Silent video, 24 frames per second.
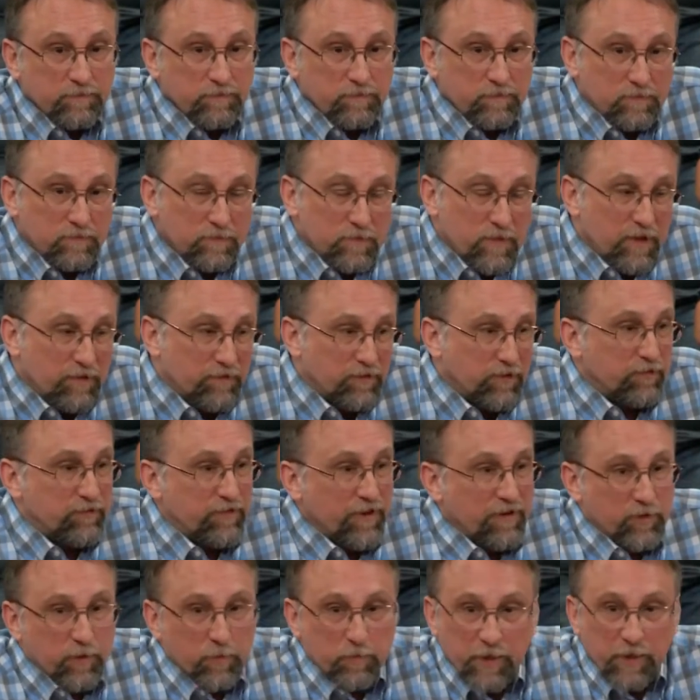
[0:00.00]
If you've
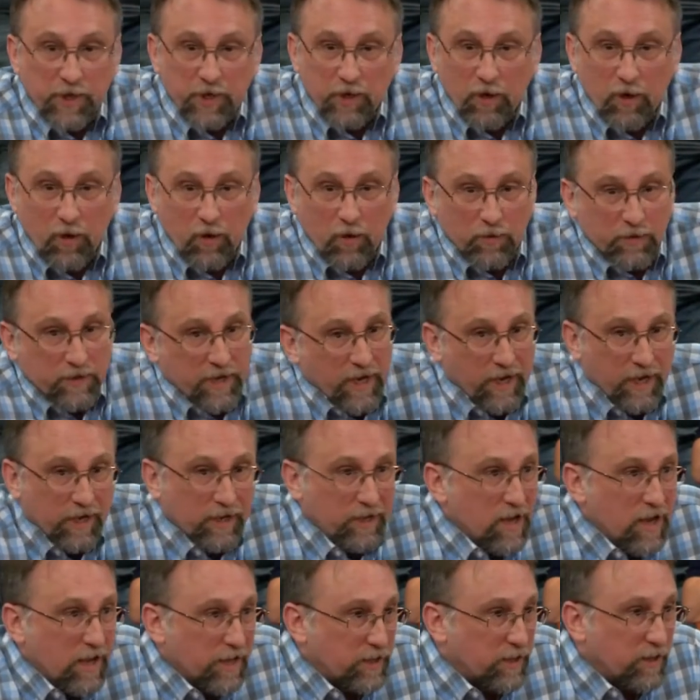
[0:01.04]
ever been to Houghton
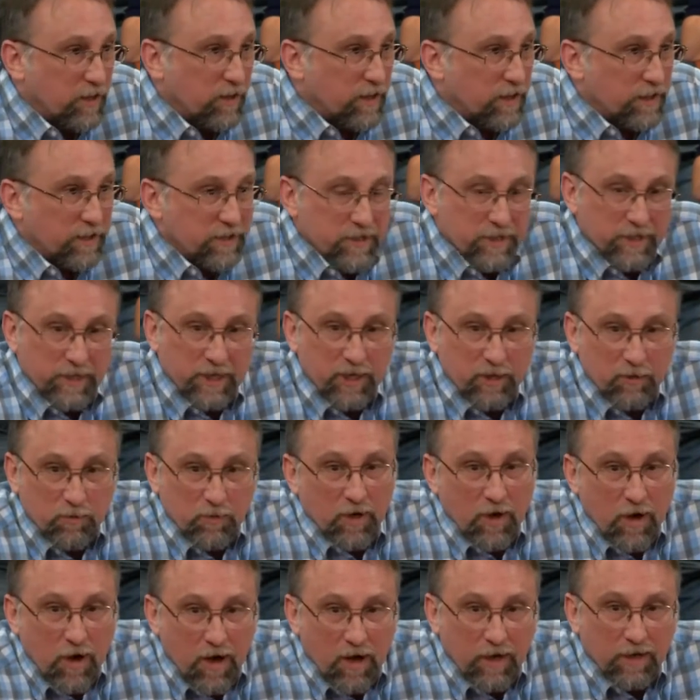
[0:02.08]
Hancock area, the
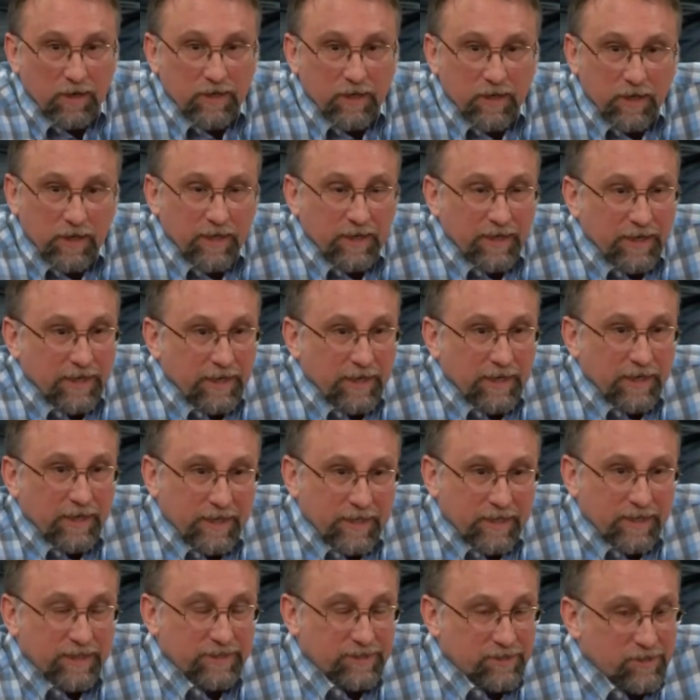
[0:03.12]
Keweenaw,
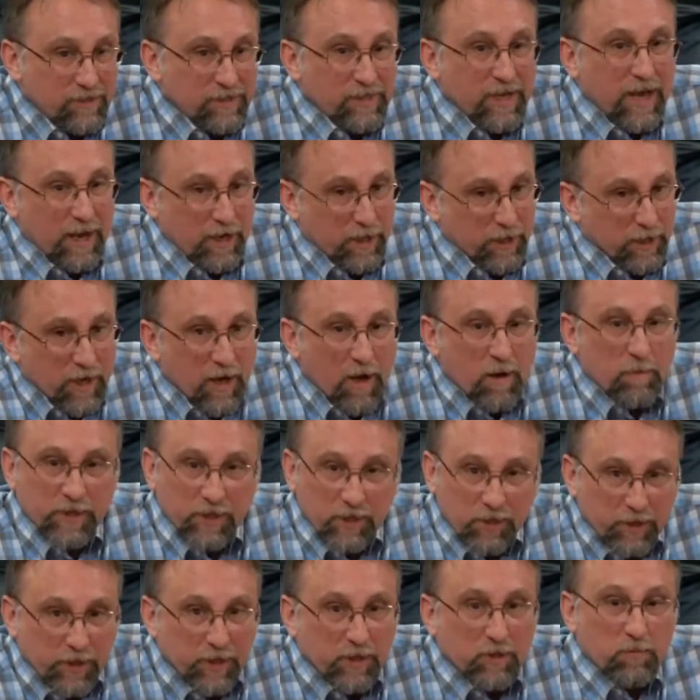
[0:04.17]
it's
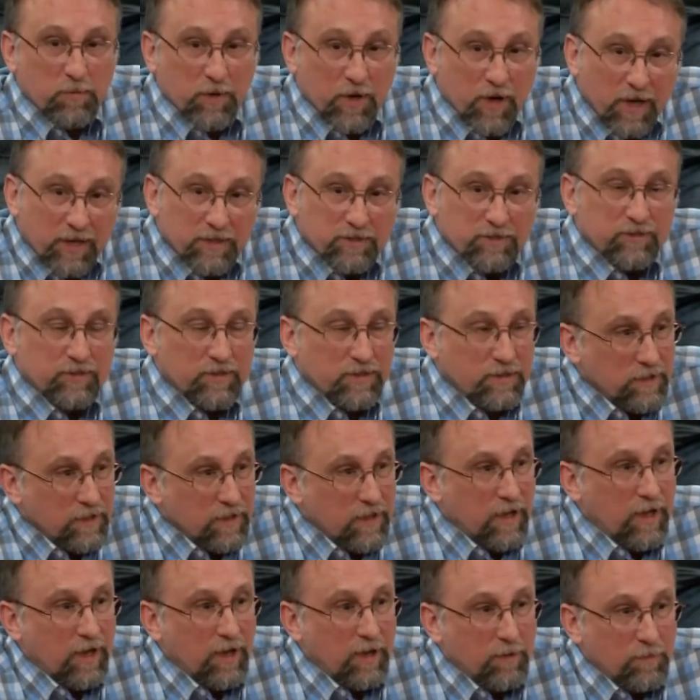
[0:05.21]
economically depressed.
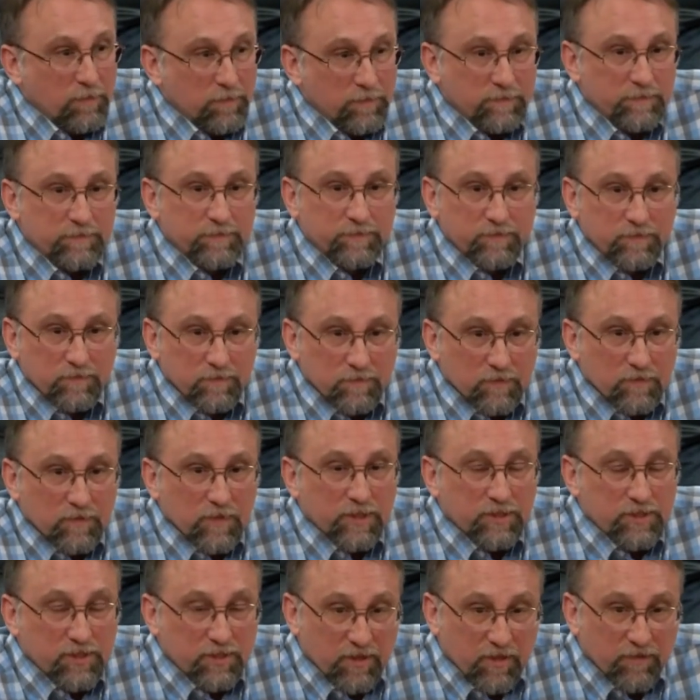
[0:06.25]

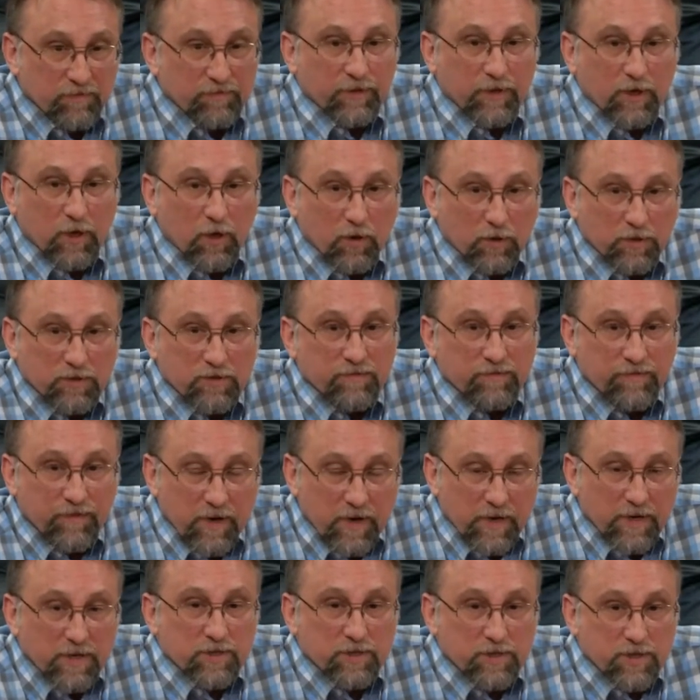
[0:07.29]
It's difficult to
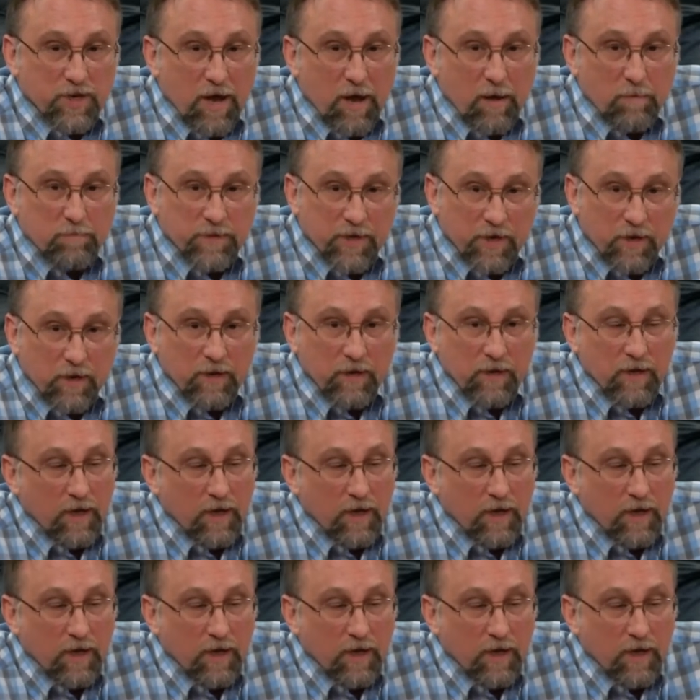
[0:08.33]
find a job there.